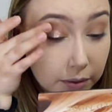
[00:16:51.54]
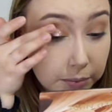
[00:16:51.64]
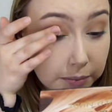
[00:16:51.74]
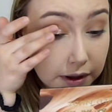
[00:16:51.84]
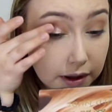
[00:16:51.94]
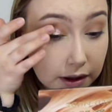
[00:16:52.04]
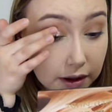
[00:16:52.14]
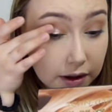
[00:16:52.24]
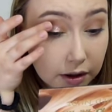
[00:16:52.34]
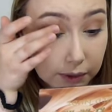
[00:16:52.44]

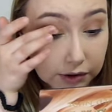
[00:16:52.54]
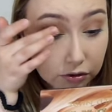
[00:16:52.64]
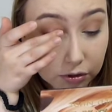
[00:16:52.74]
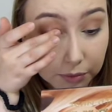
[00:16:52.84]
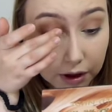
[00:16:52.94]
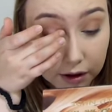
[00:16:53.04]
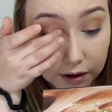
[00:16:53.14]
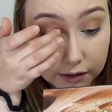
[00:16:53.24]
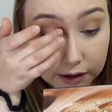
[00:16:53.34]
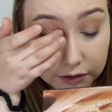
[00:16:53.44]
big question mark,
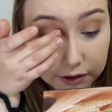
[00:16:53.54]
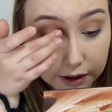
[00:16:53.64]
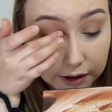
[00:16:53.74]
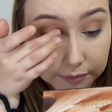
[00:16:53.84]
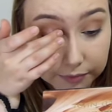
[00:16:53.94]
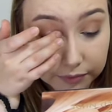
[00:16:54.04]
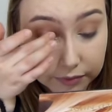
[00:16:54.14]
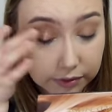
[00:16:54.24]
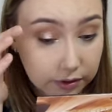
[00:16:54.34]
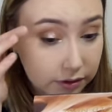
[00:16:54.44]
and that's okay.
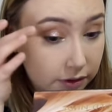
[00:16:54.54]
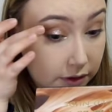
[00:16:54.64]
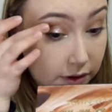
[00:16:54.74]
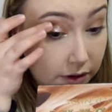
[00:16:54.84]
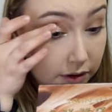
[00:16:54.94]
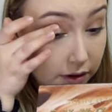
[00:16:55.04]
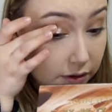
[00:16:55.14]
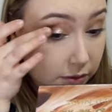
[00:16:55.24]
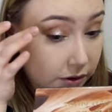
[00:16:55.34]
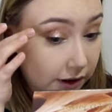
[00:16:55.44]

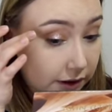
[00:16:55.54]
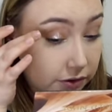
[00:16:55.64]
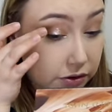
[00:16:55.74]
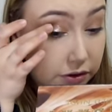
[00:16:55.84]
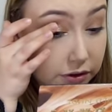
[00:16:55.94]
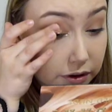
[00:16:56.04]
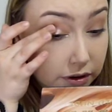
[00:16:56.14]
We'll kind of just